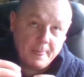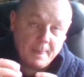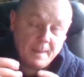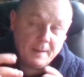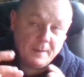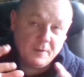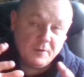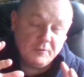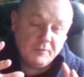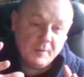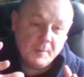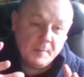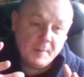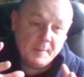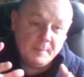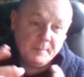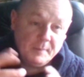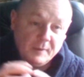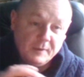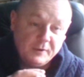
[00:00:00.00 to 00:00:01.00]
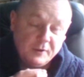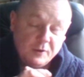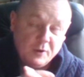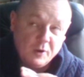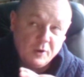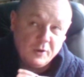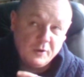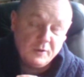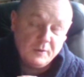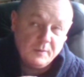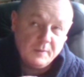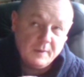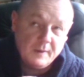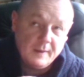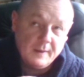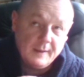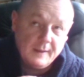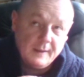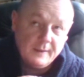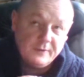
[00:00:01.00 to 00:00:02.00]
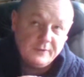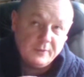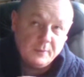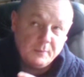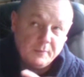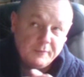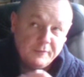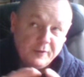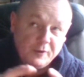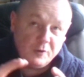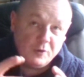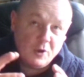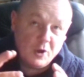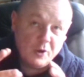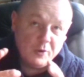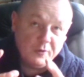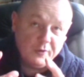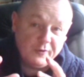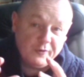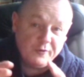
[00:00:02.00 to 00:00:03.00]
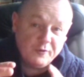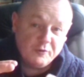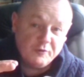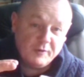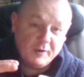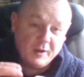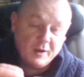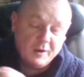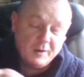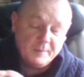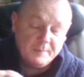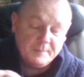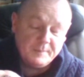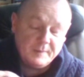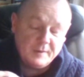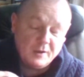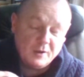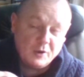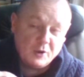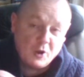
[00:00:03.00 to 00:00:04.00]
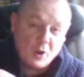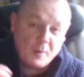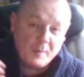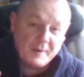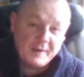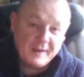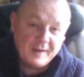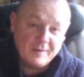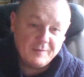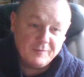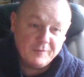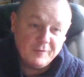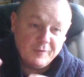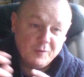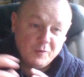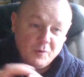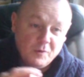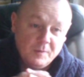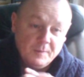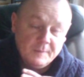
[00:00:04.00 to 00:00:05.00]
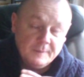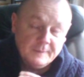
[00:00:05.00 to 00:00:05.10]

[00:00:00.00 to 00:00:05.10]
And I remember, you know, some of you know the story. I'm, you know, going in for